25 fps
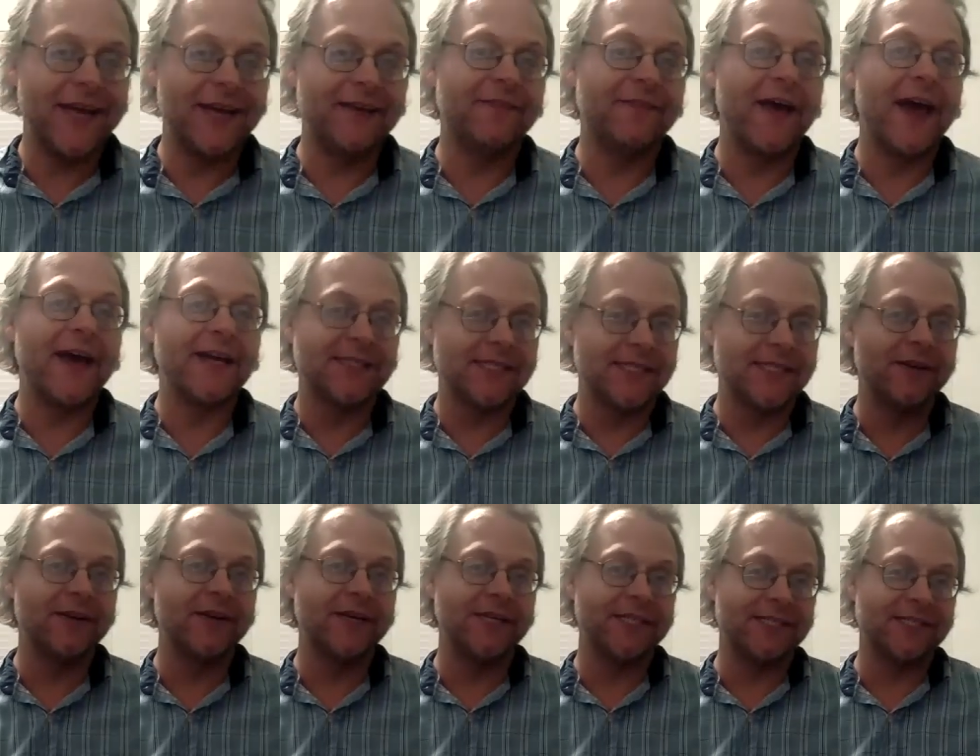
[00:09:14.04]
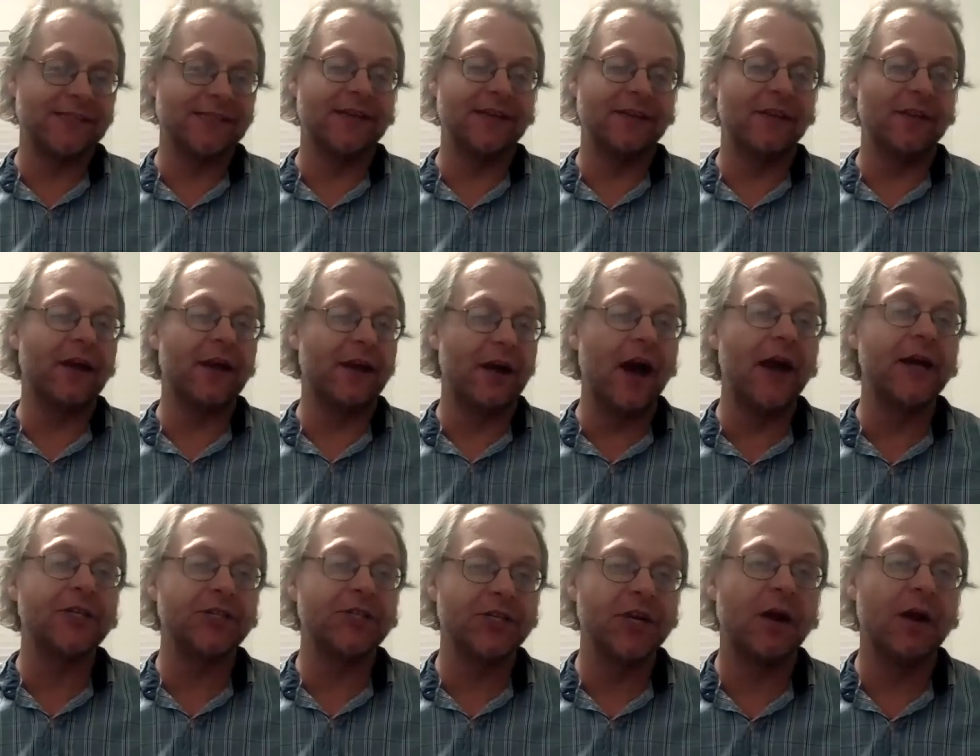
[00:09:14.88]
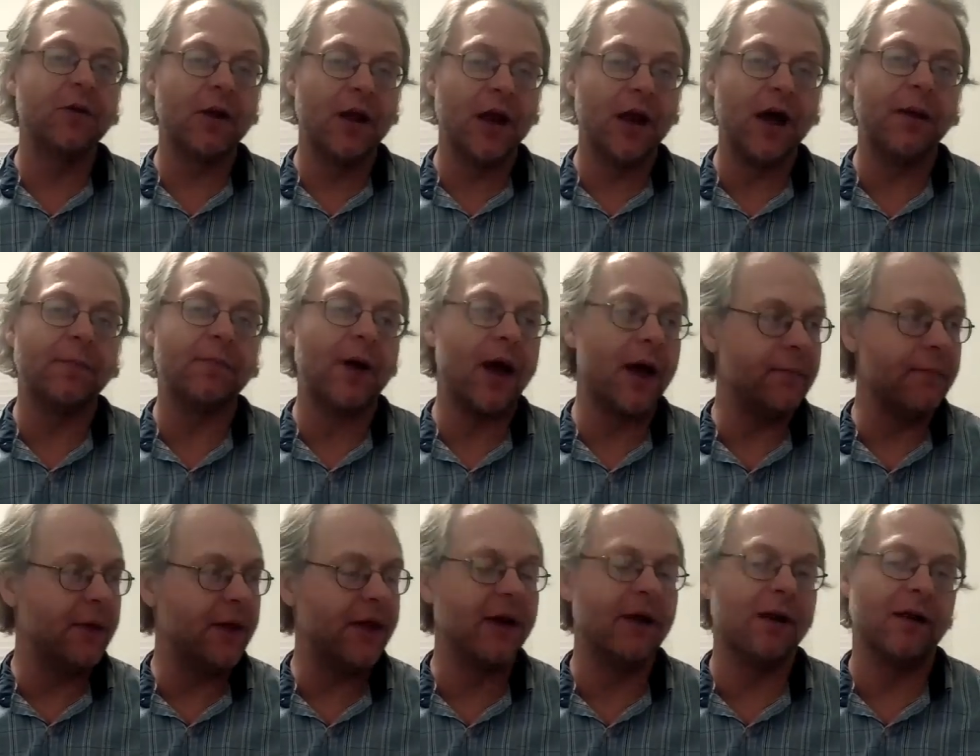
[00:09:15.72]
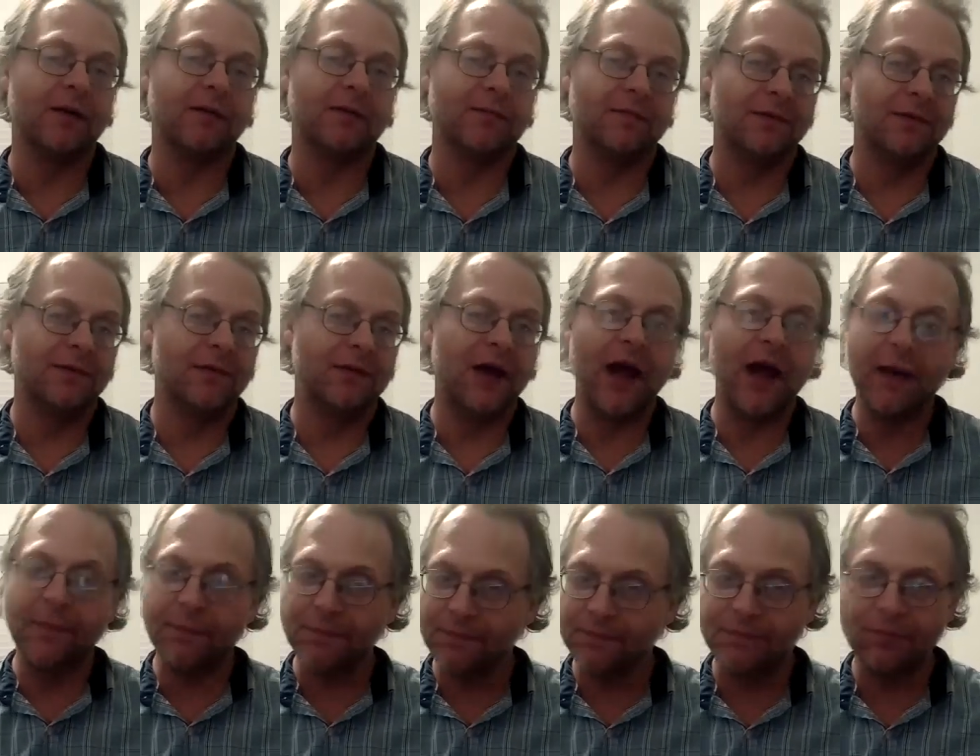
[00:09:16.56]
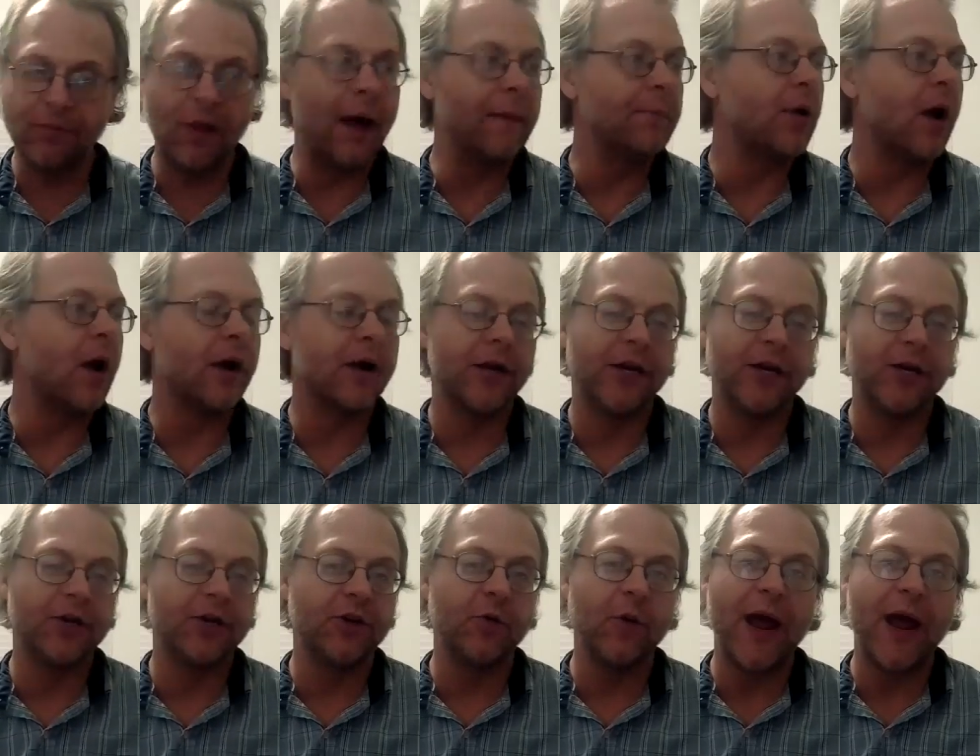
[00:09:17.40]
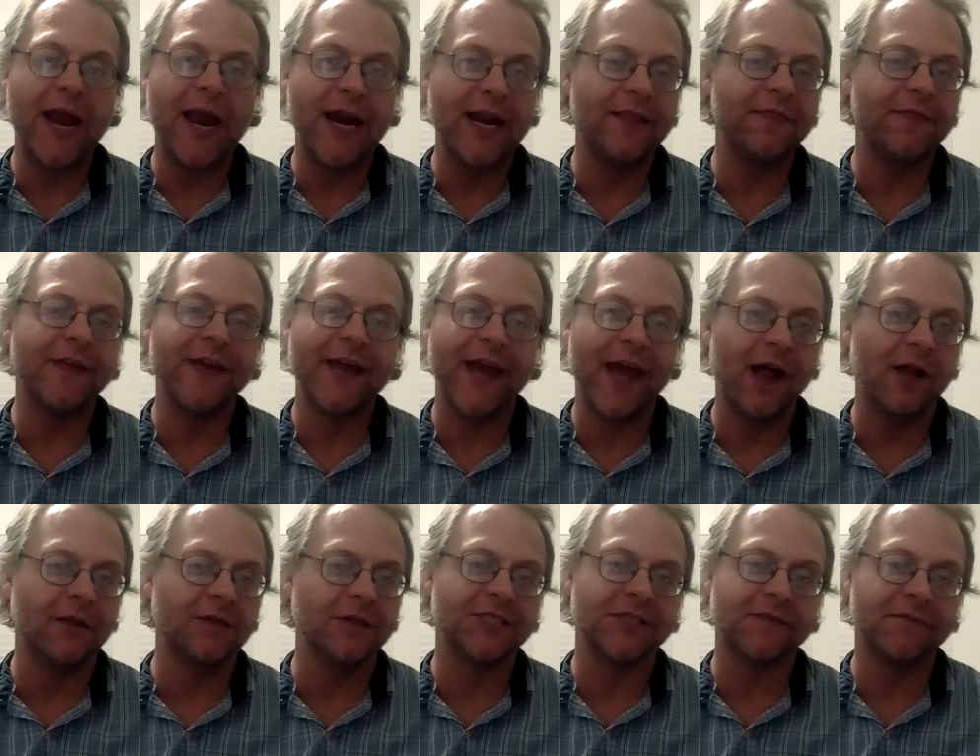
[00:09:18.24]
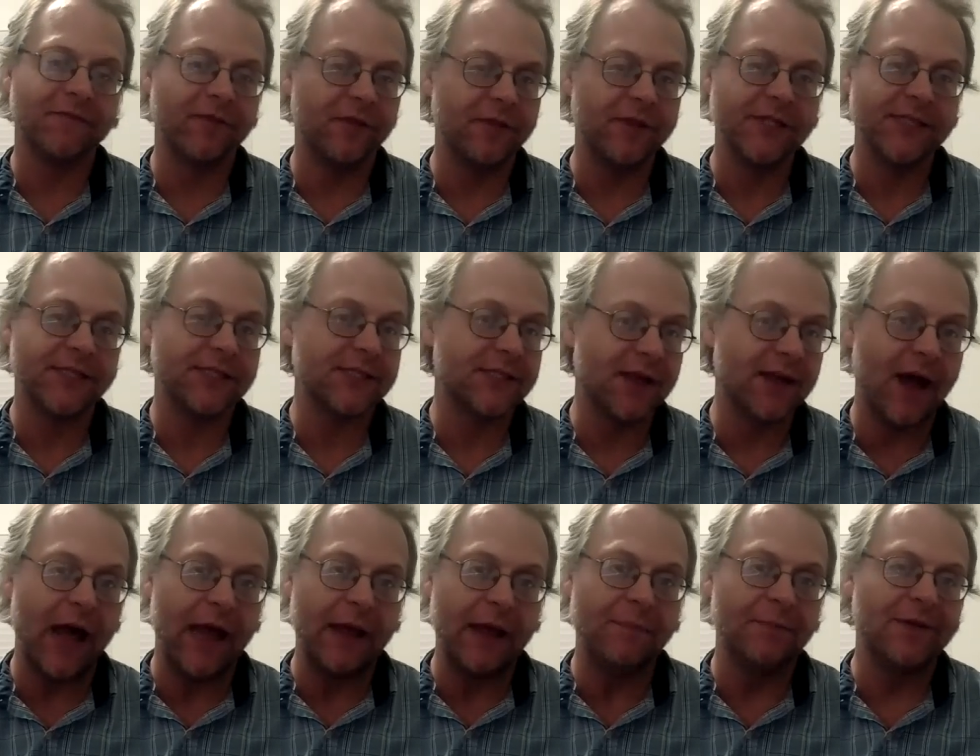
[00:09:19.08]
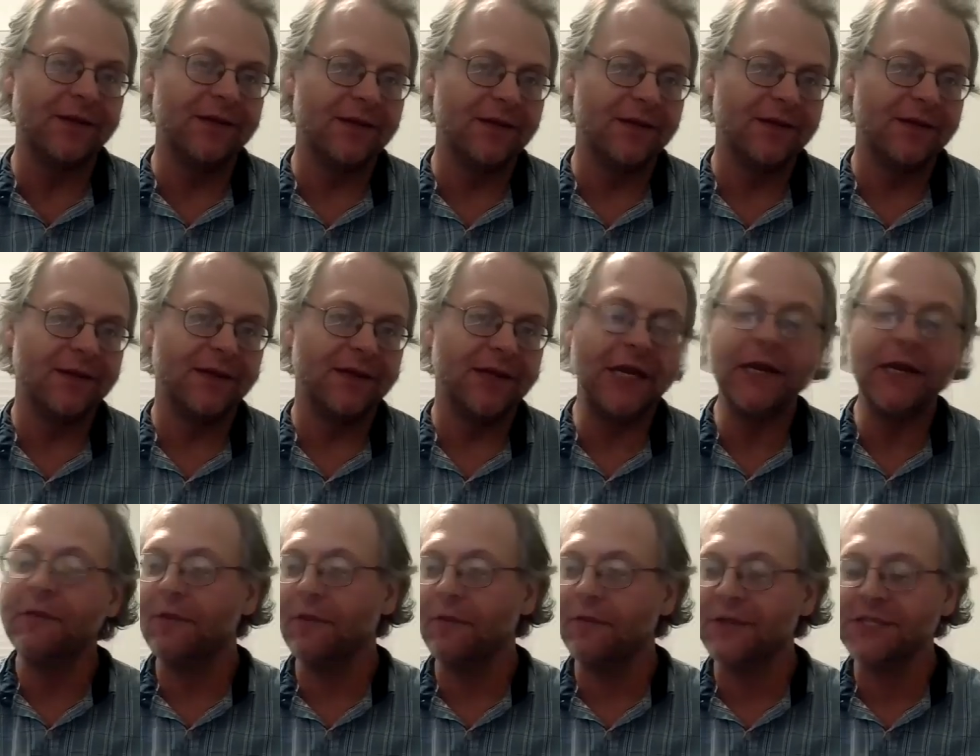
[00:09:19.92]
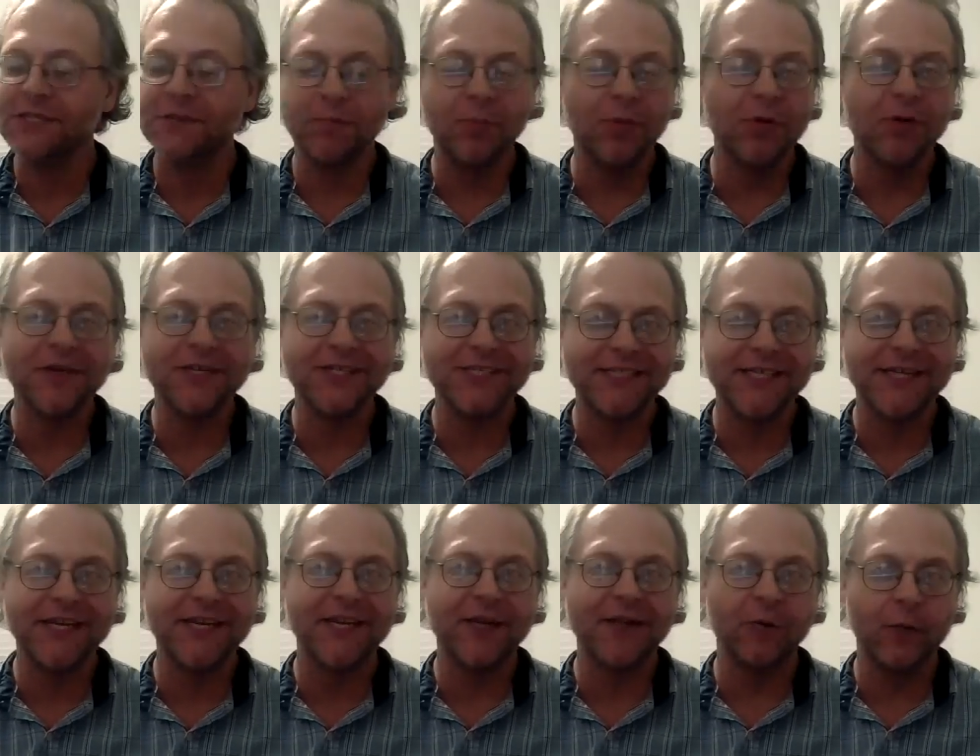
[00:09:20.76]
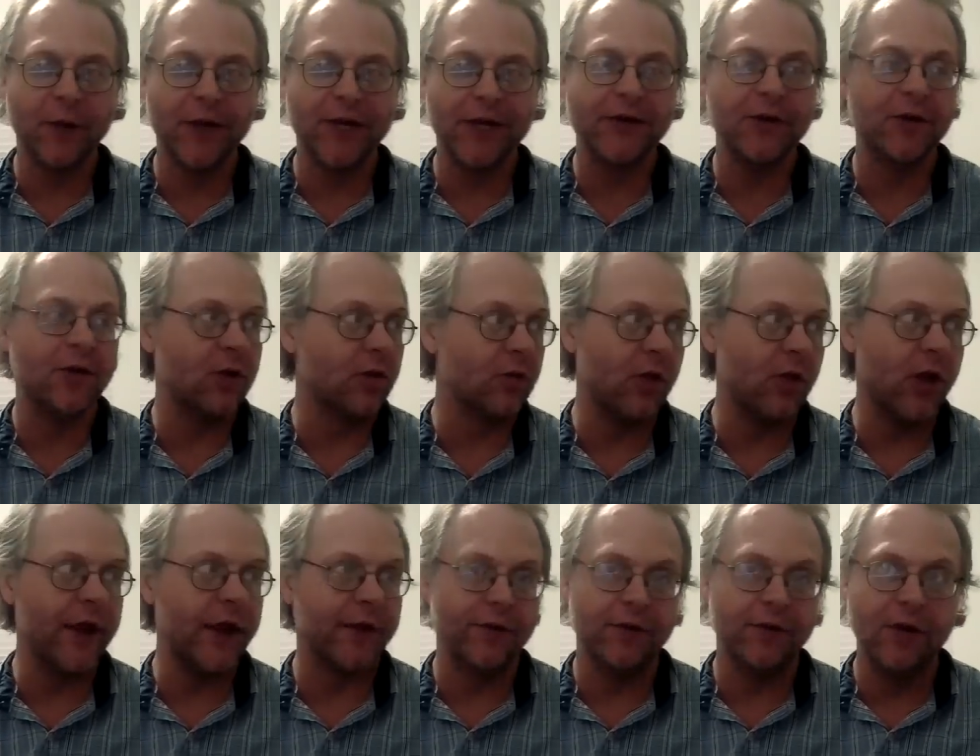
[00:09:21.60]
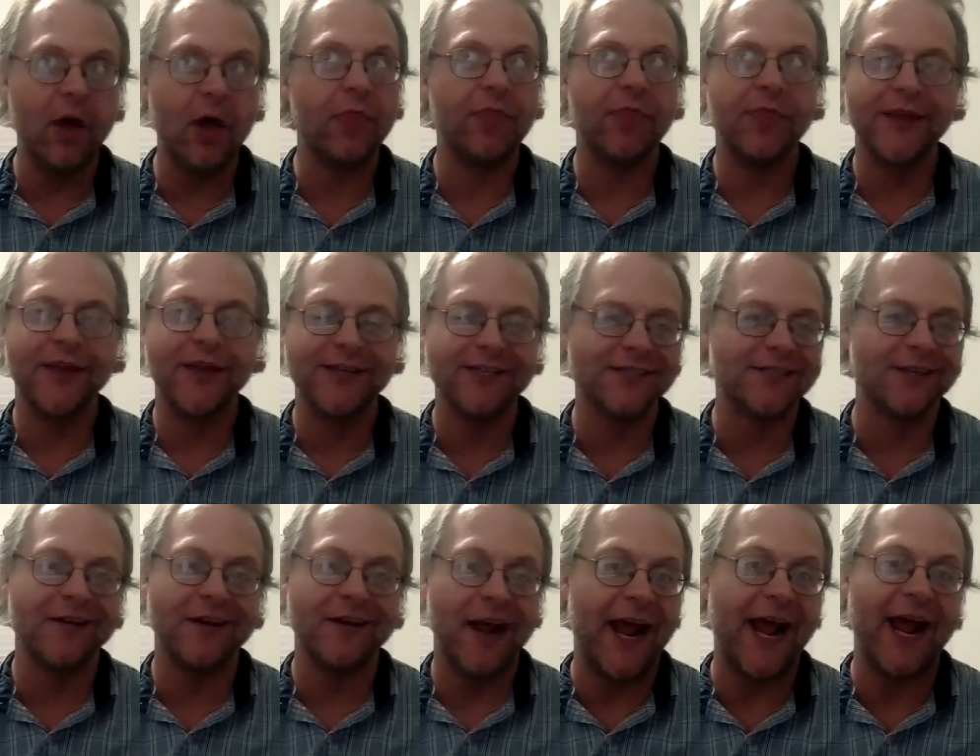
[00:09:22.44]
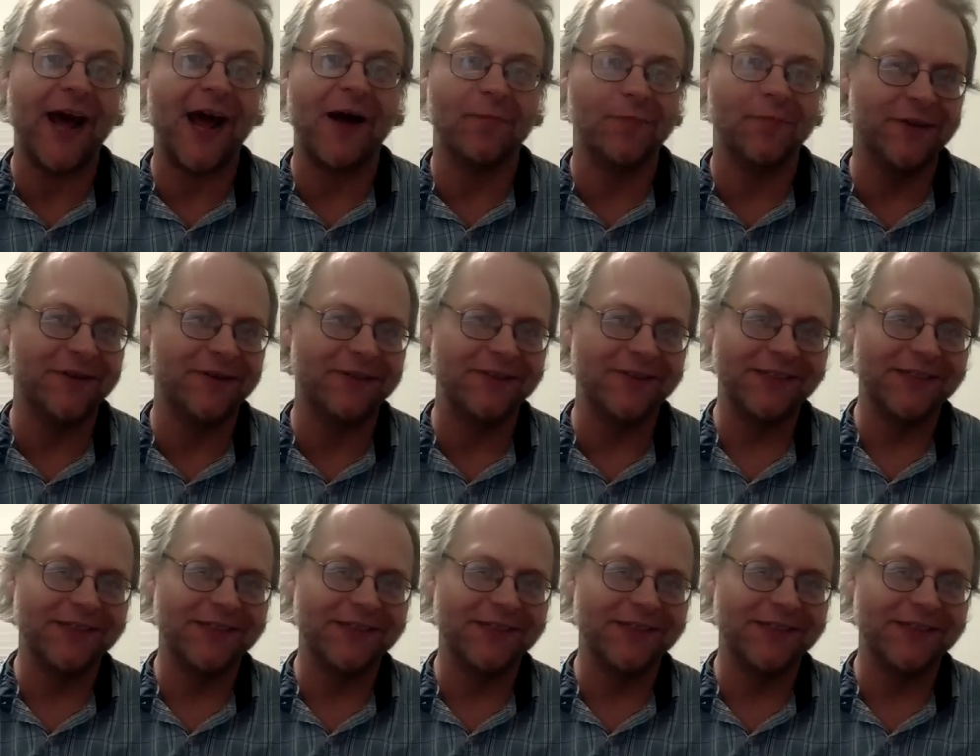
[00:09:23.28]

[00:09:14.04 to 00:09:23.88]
take that seriously. Like I showed up. I'm here. I'm not going to do anything else for this time. Either this book is getting written or like nothing is going to happen.